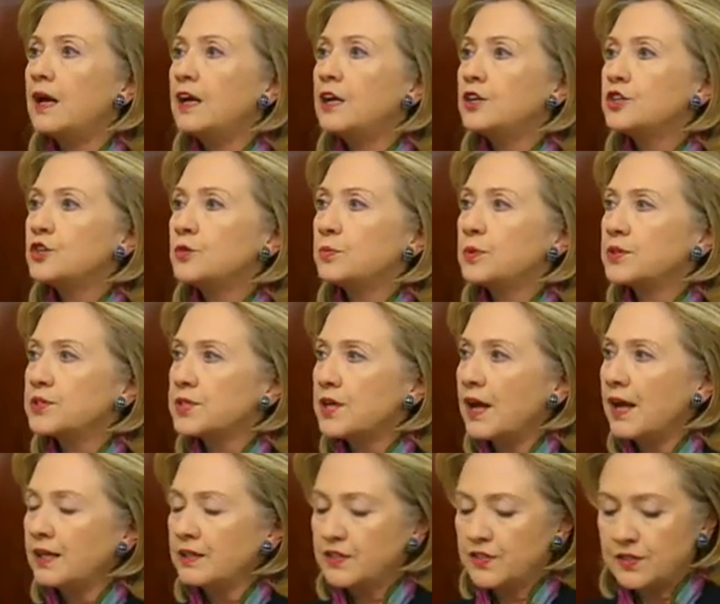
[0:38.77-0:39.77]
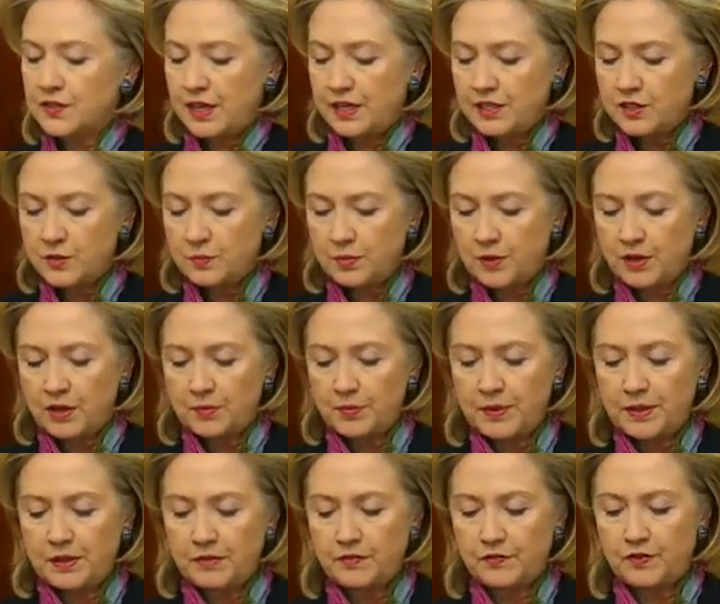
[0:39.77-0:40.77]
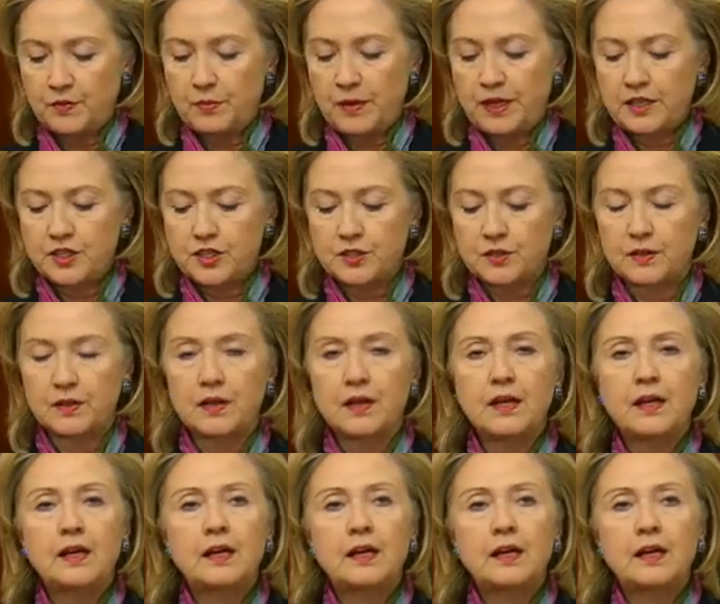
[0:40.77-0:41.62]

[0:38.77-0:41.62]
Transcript: to protect State Department information